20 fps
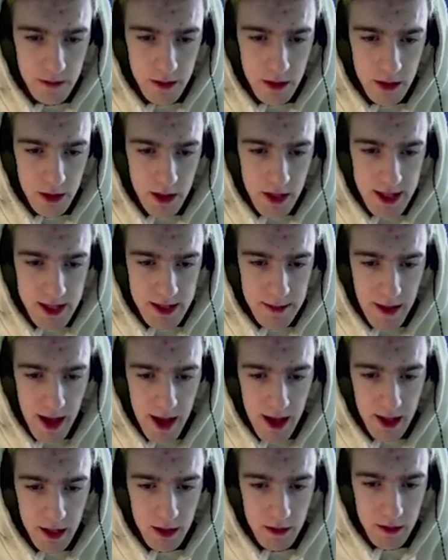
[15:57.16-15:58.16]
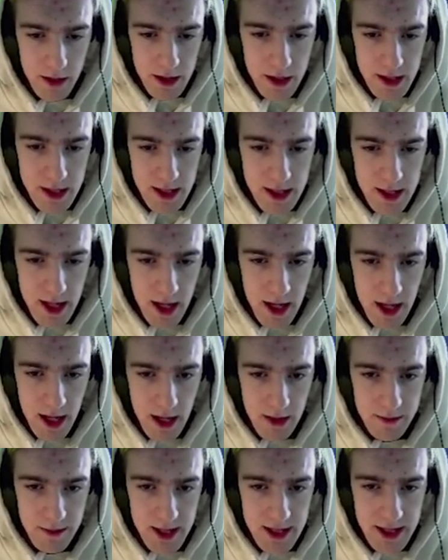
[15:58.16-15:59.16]
You need some accurates.
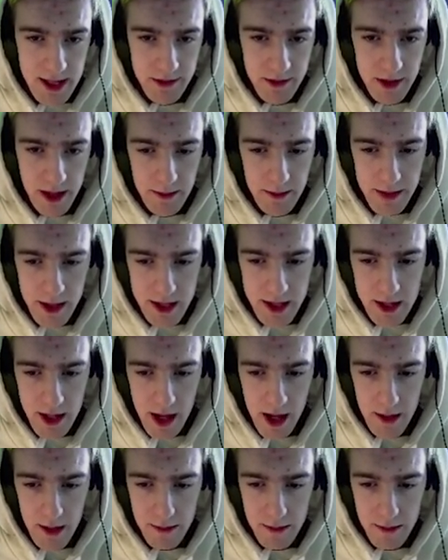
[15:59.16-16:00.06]
Um, let's level up this guy,